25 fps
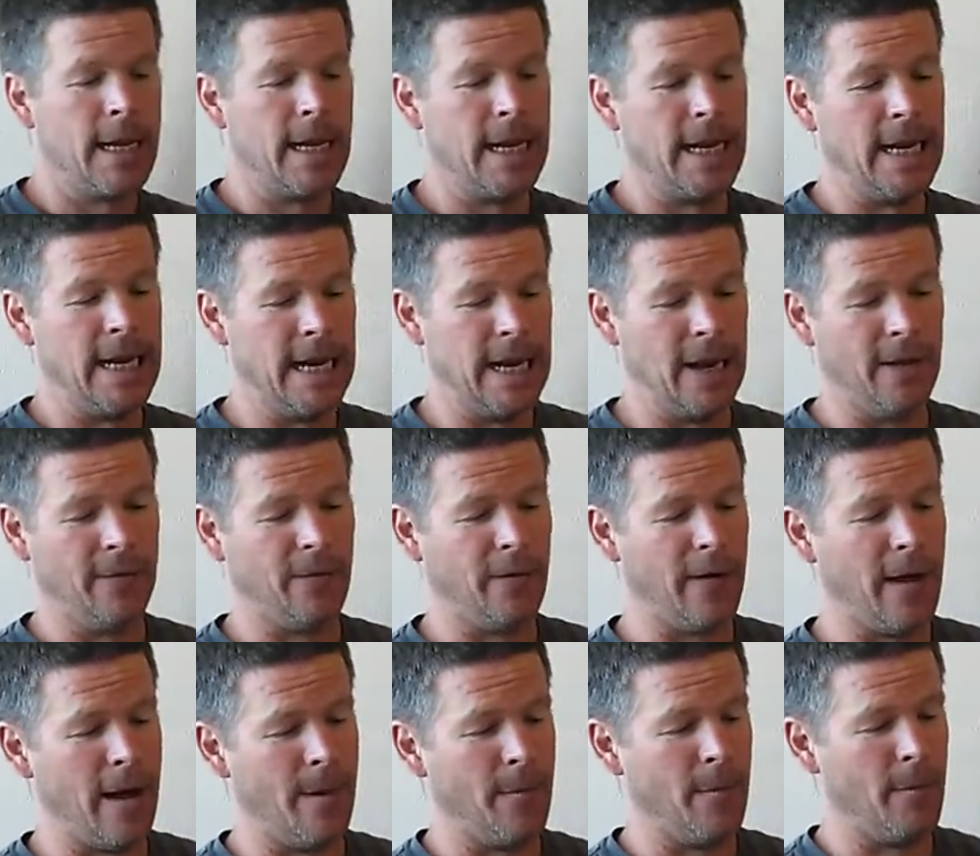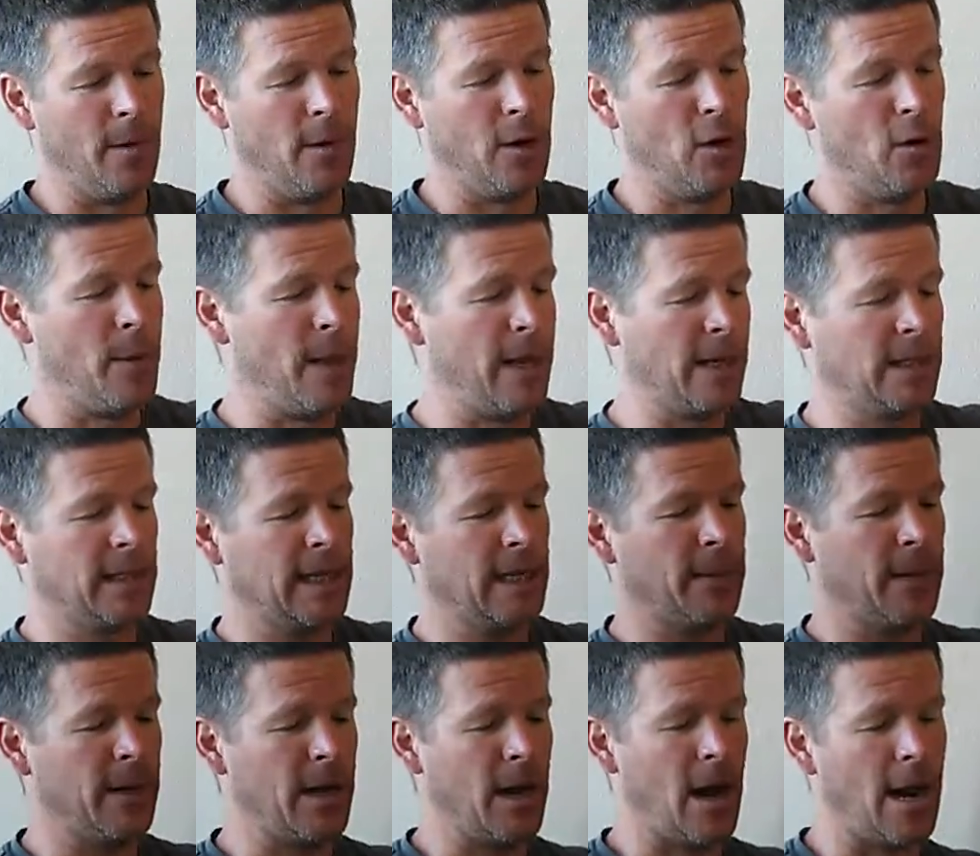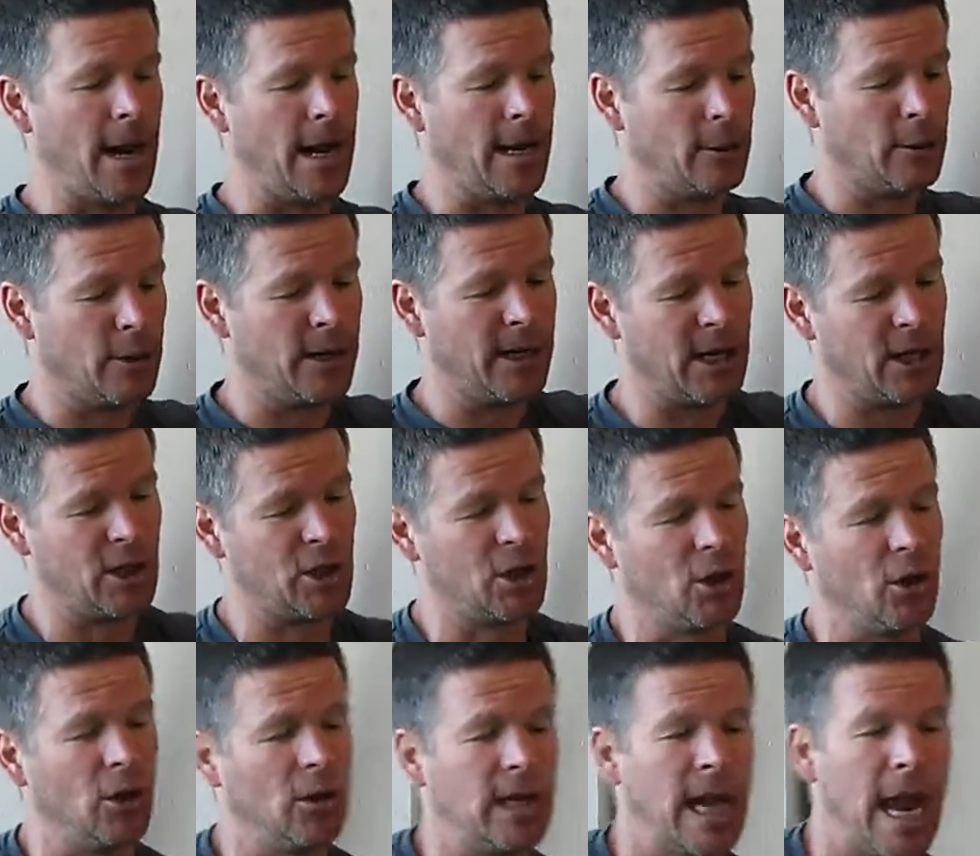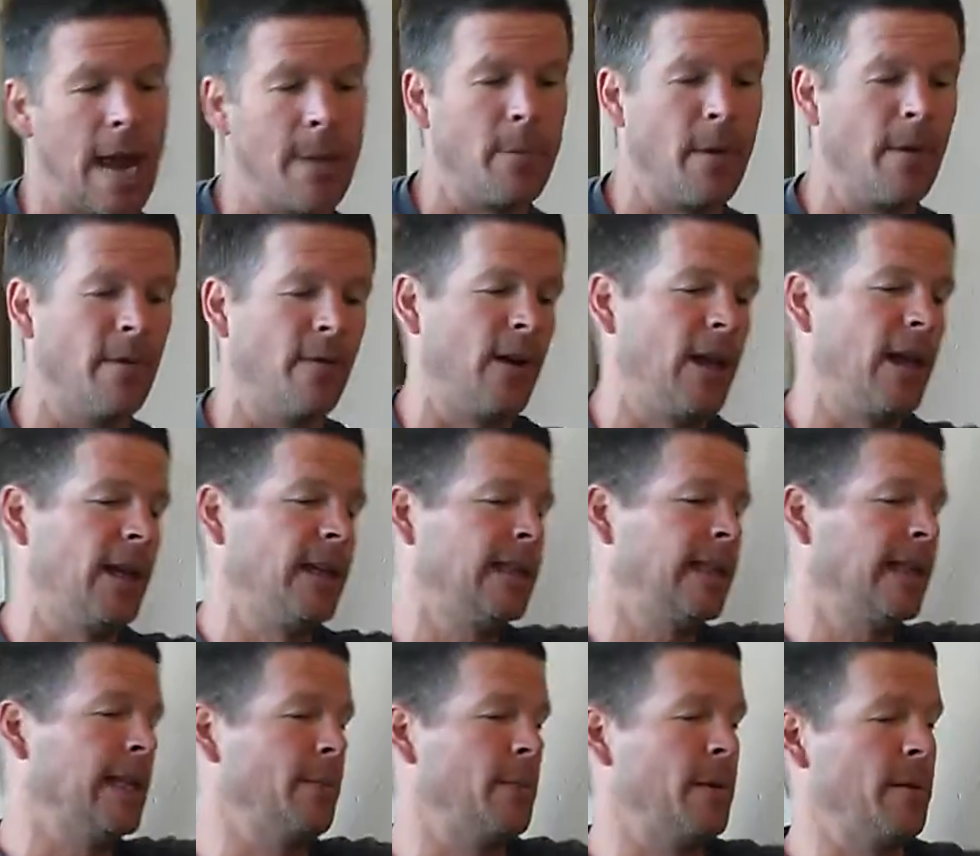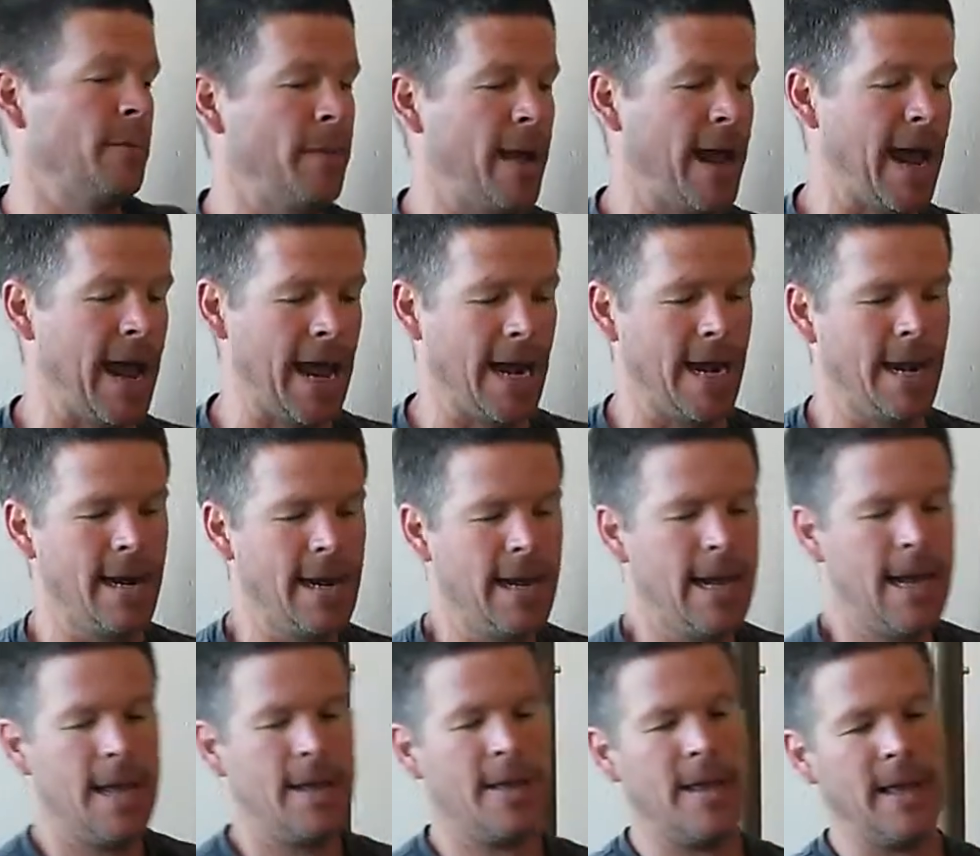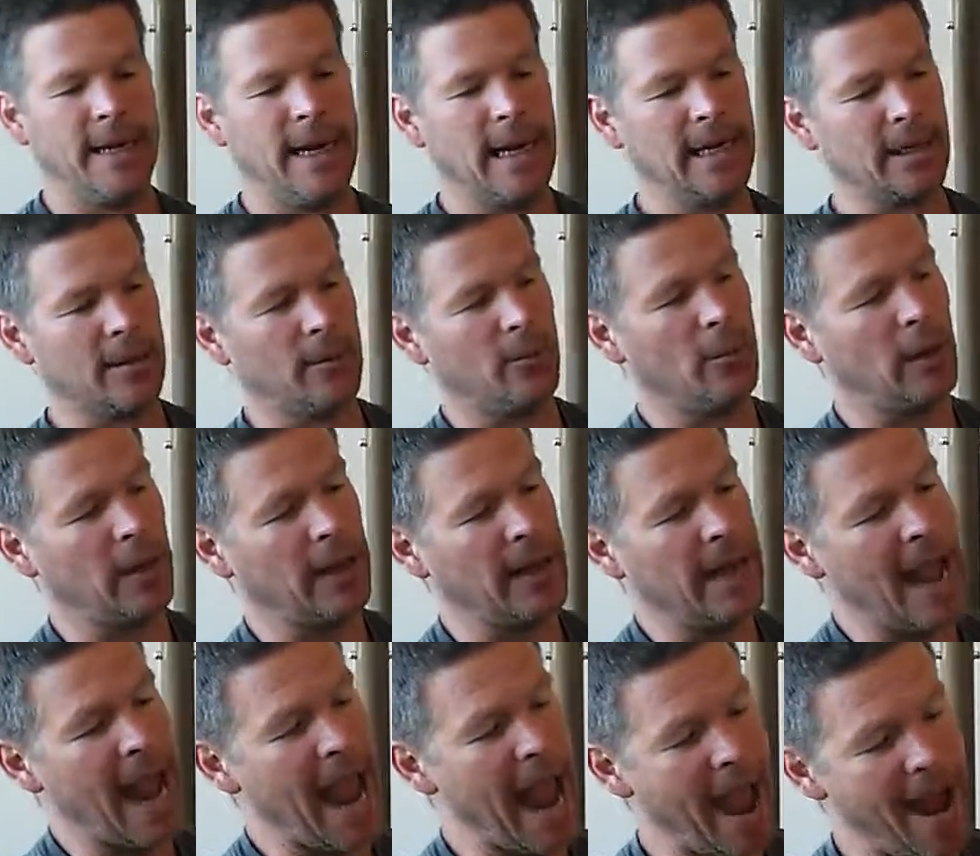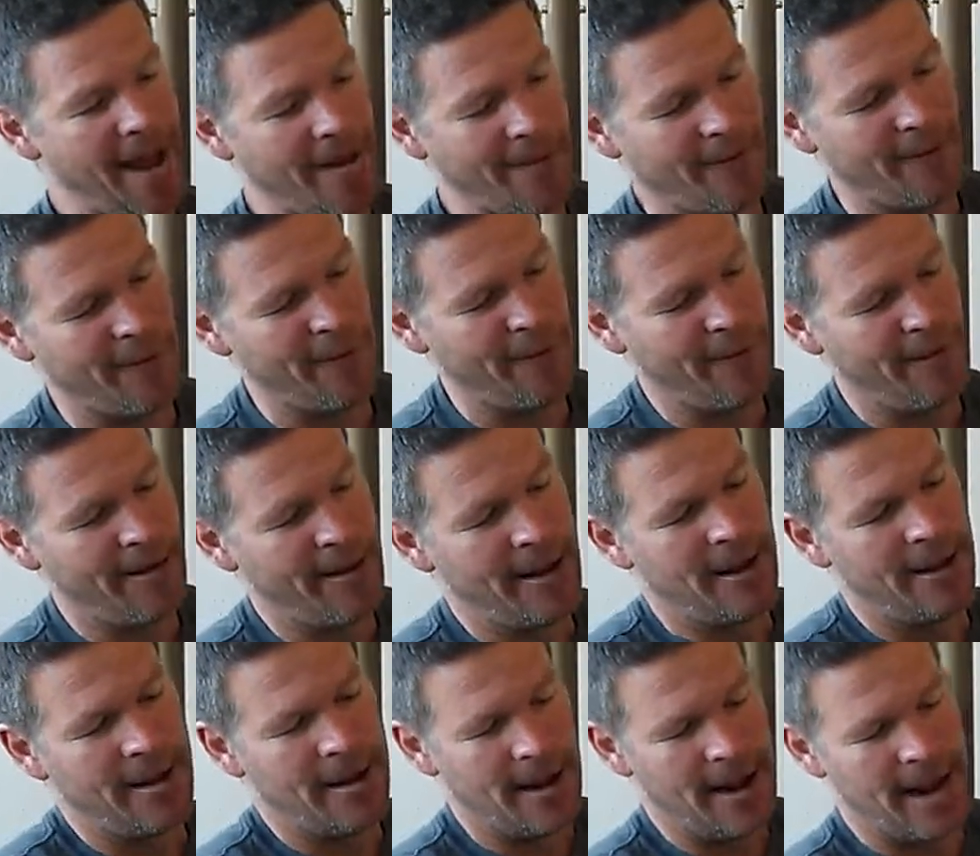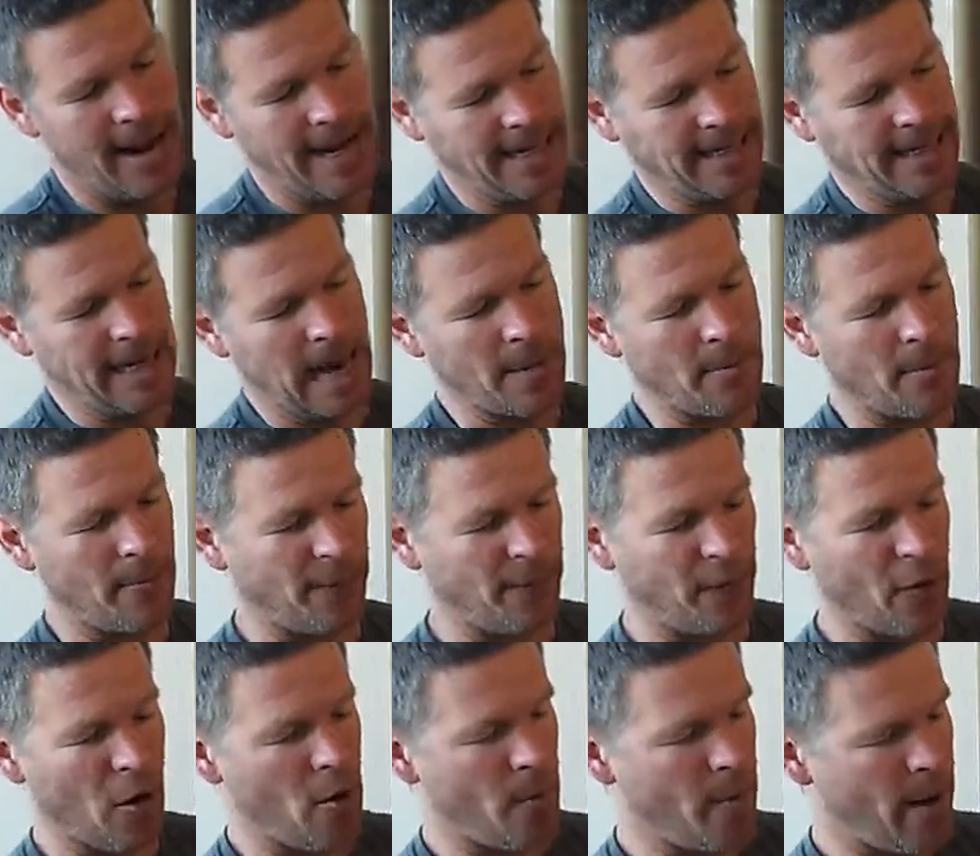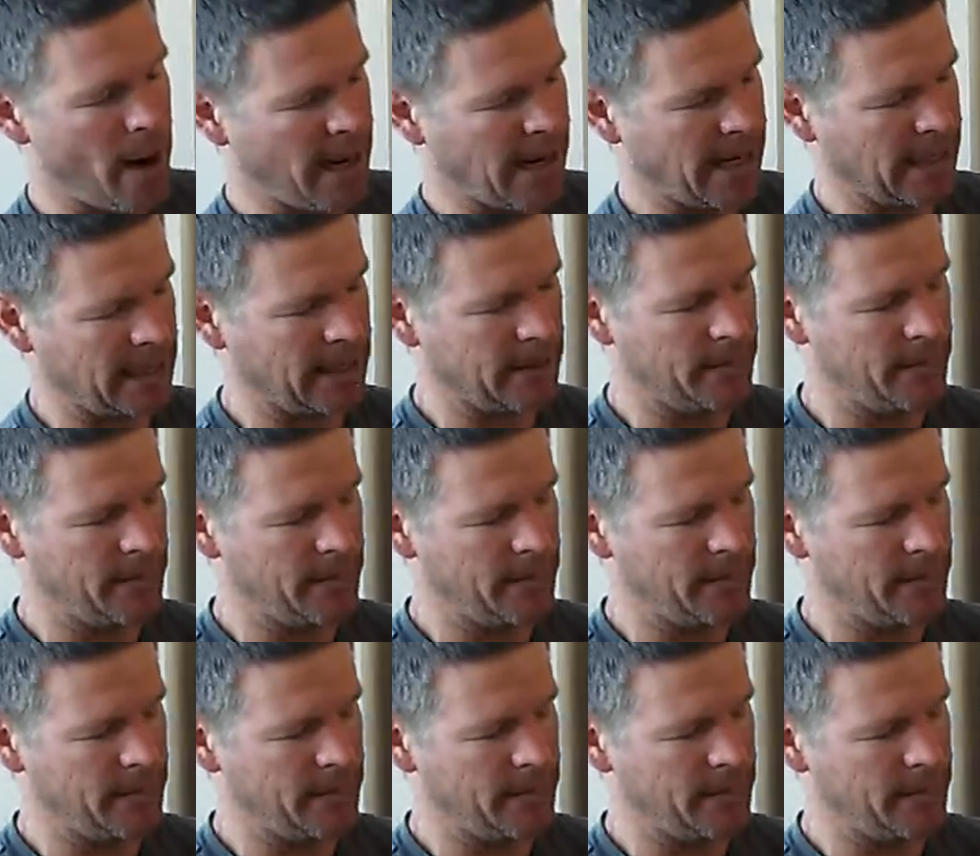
if you've been sleeping on a traditional type of sleeping pad that doesn't really have any type of foam on it.